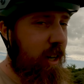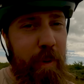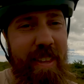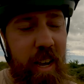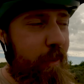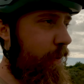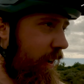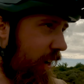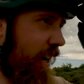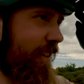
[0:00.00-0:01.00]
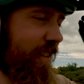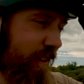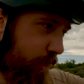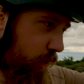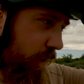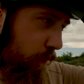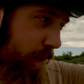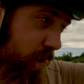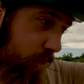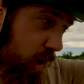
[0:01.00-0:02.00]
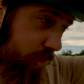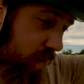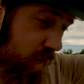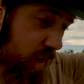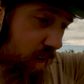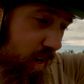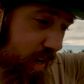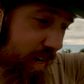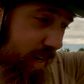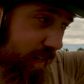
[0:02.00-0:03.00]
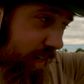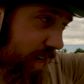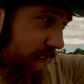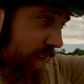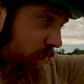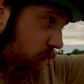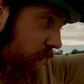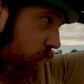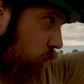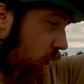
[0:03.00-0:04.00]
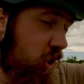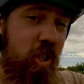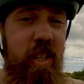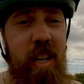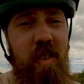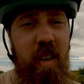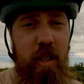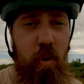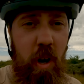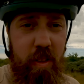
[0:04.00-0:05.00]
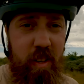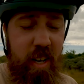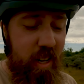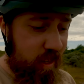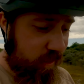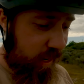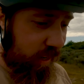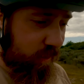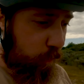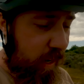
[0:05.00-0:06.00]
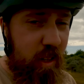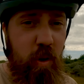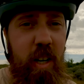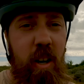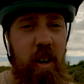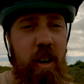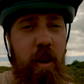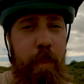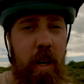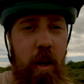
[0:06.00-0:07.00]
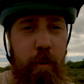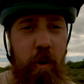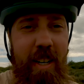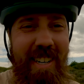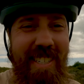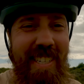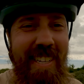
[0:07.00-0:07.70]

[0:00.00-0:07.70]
gonna be safe and nice for everybody involved. And you can watch this atrocity that is me trying to learn how to bunny hop correctly.